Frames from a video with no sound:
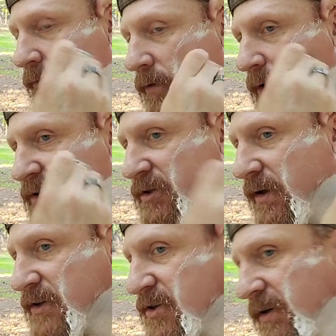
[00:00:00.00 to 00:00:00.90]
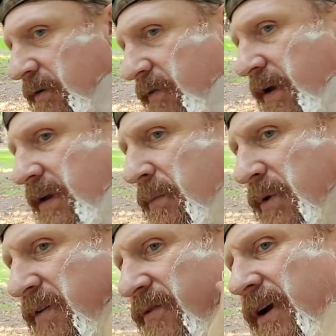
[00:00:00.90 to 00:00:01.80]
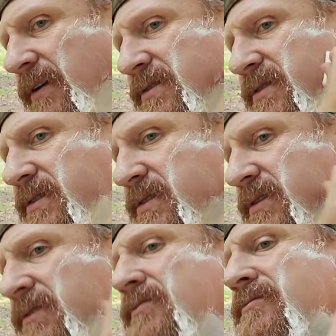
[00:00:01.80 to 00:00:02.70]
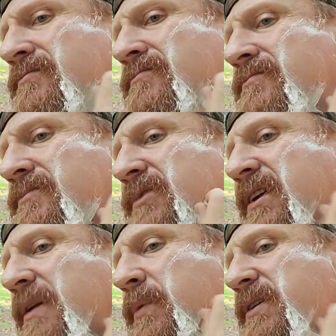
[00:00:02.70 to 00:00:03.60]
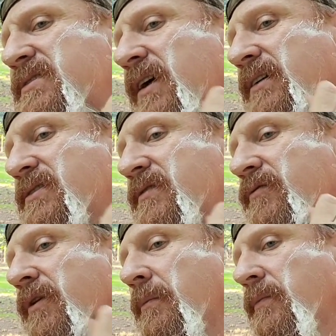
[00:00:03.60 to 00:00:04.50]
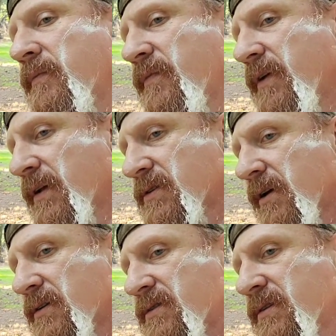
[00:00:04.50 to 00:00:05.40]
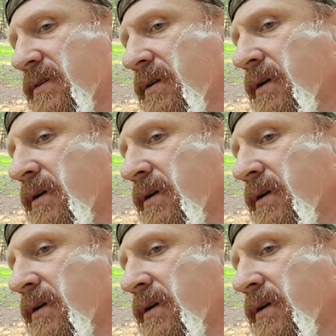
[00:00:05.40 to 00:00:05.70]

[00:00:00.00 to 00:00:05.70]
I have a large selection of EDP fragrances, EDP sets from Phoenix Artisan.